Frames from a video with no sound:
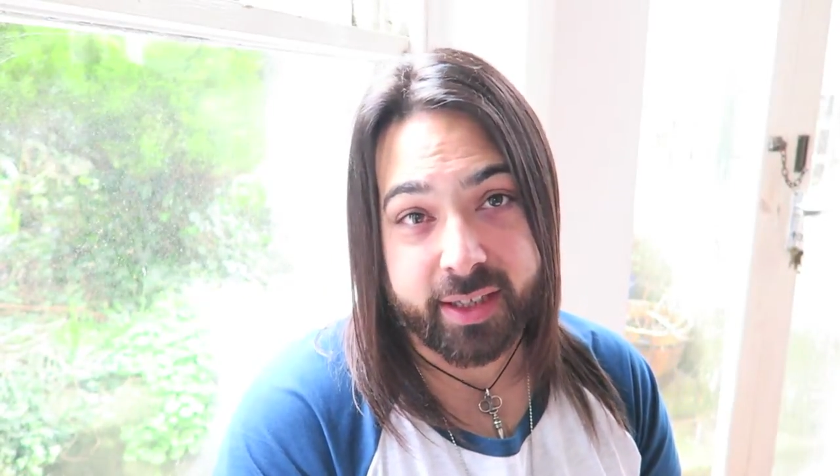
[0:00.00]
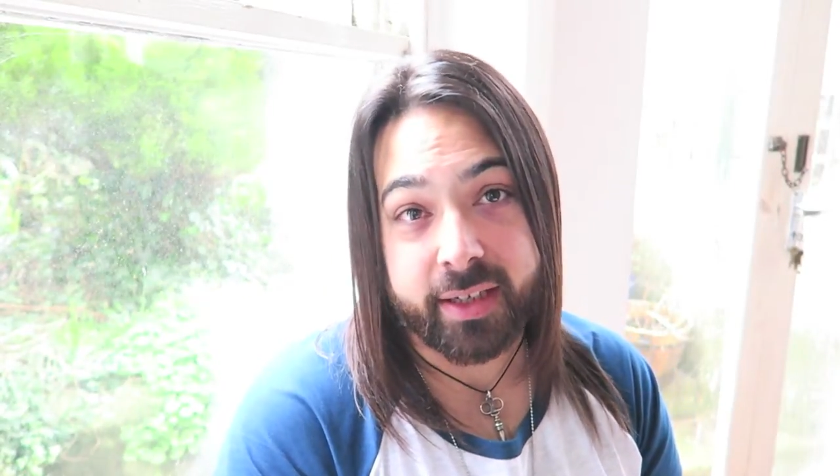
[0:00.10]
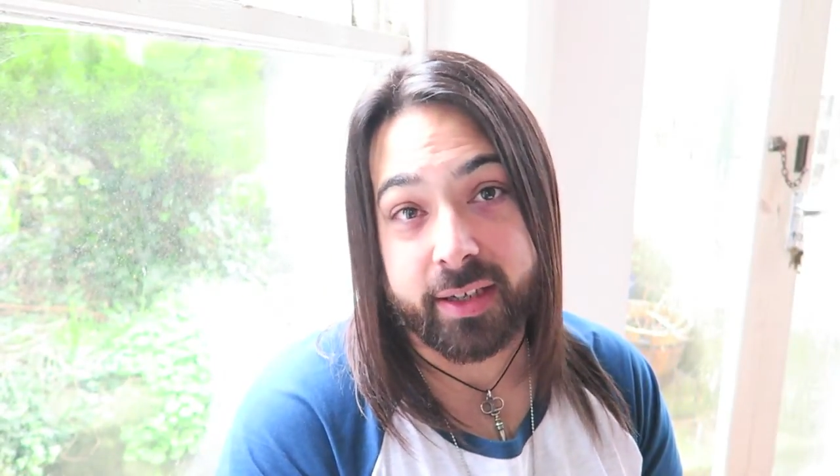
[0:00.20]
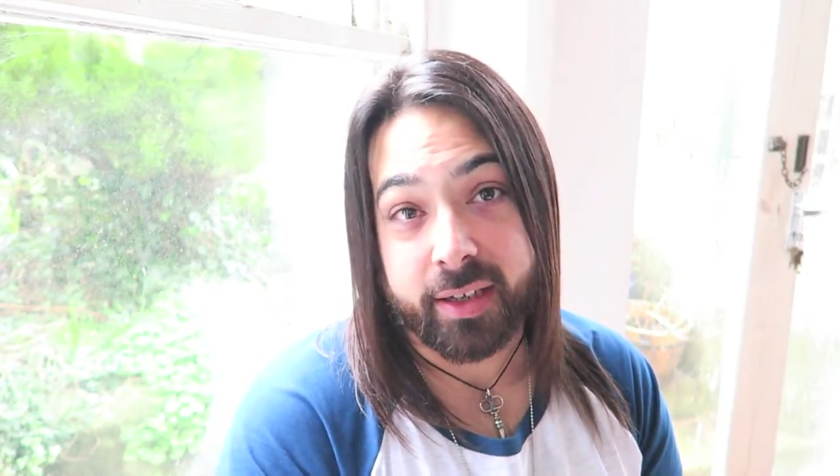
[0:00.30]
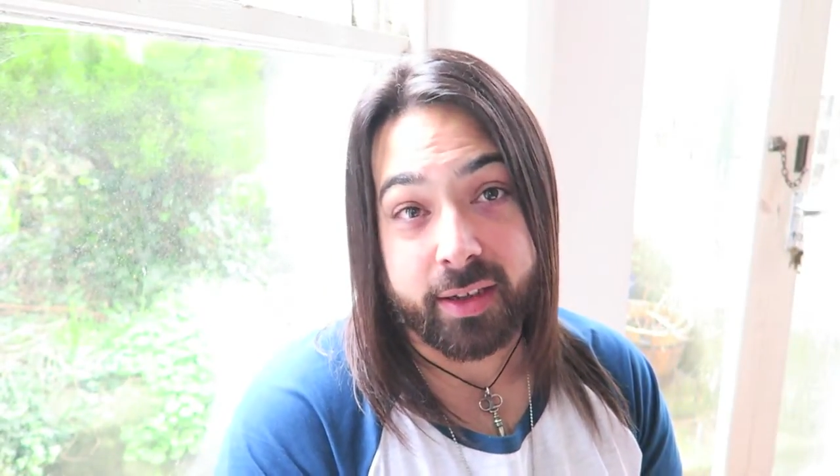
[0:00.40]

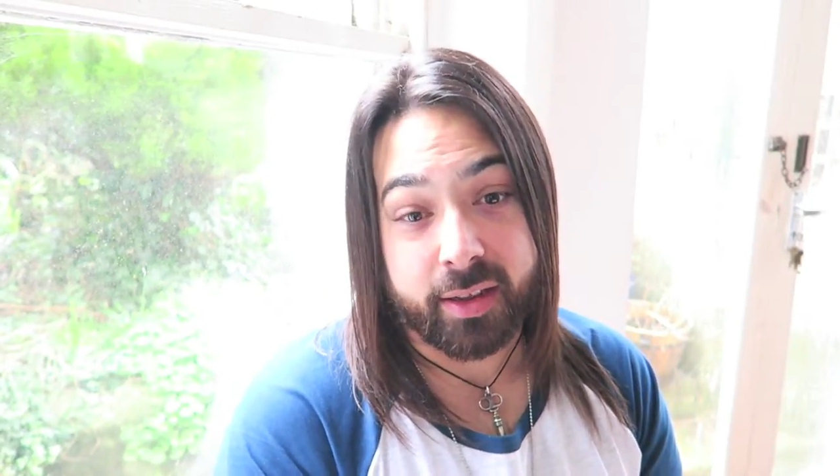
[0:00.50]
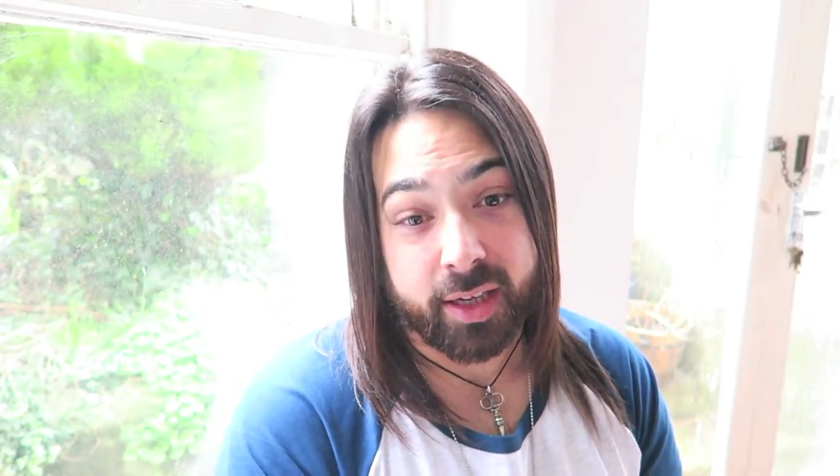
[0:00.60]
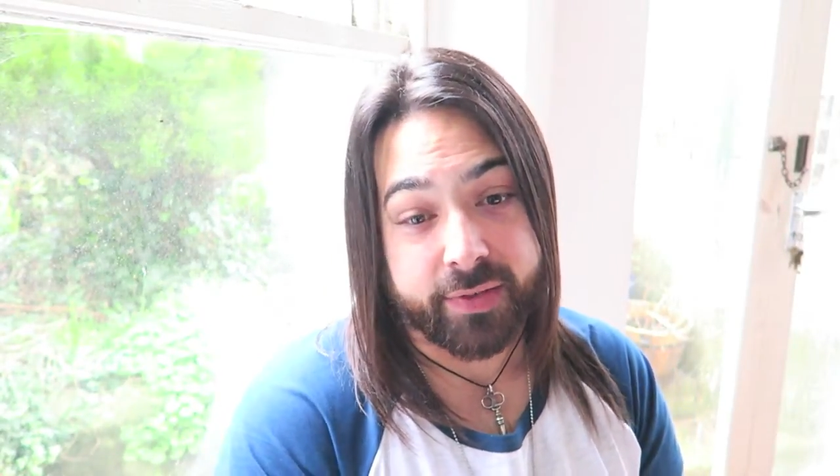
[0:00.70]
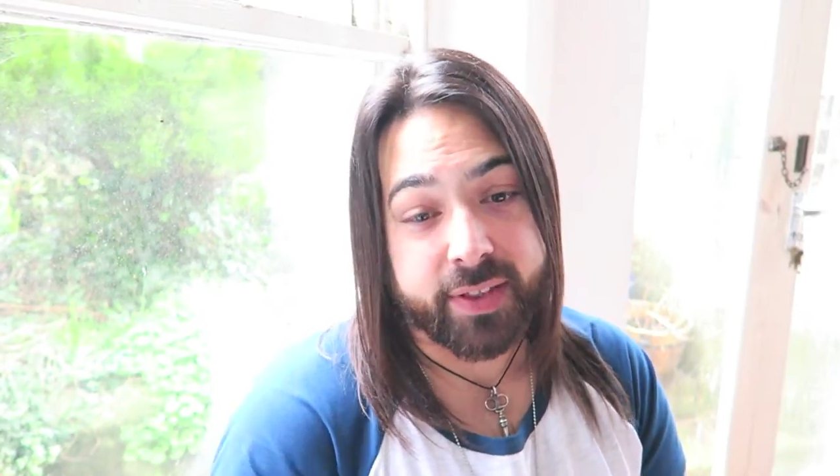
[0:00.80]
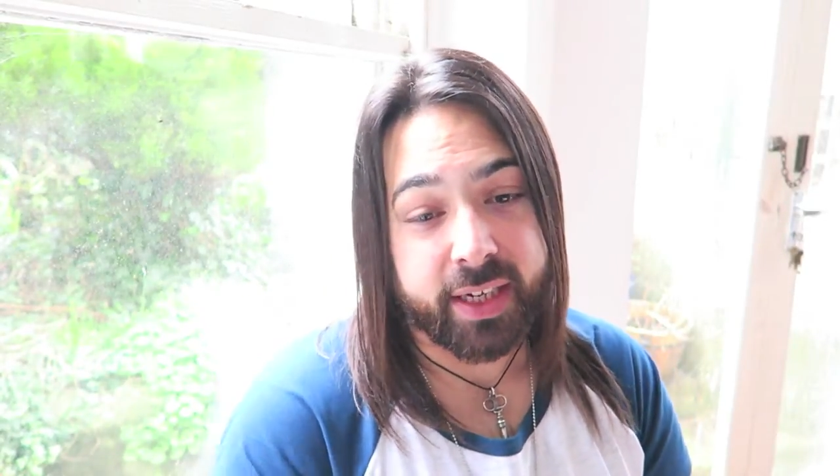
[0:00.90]
the
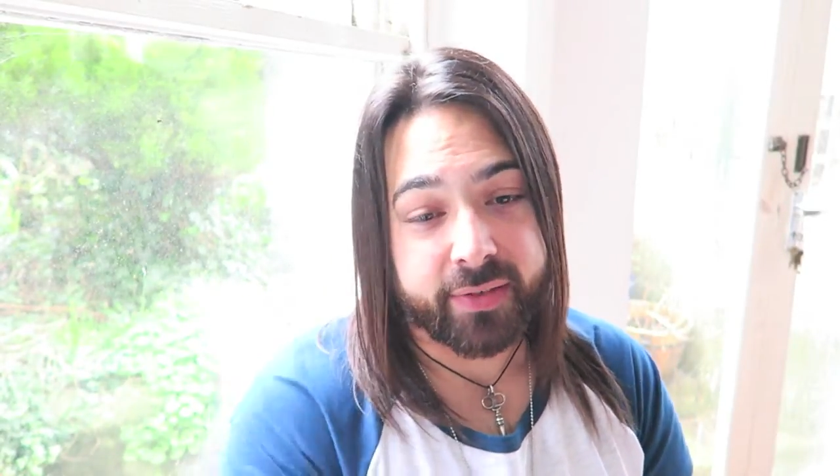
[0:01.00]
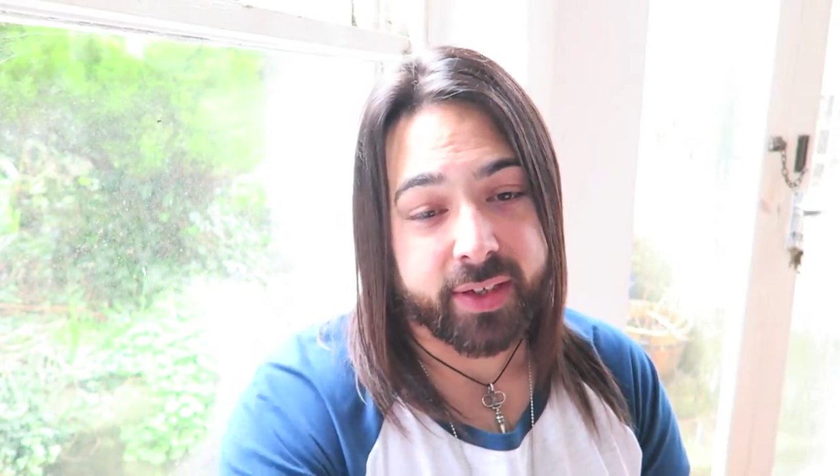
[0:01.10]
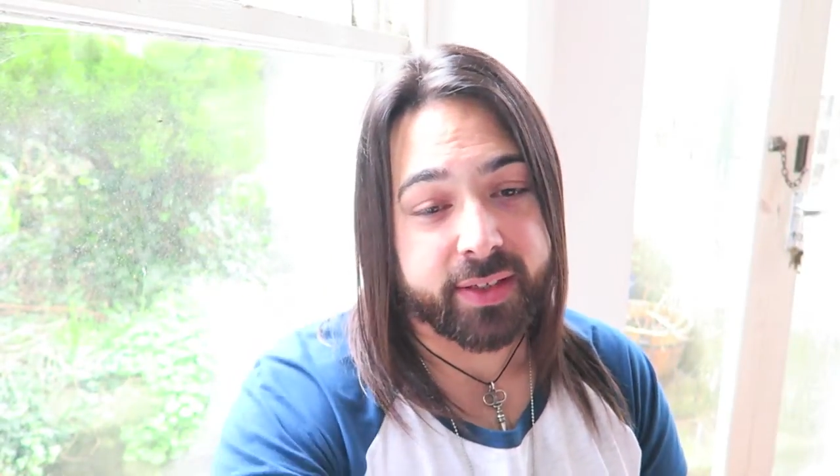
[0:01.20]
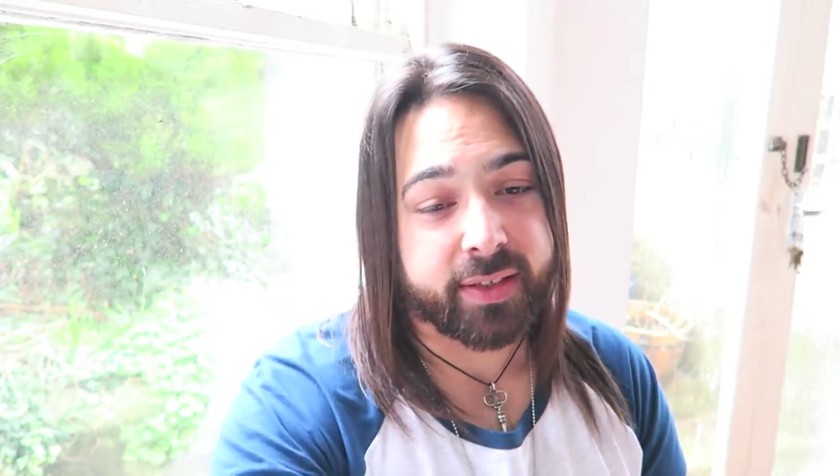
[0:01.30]
lifesaver.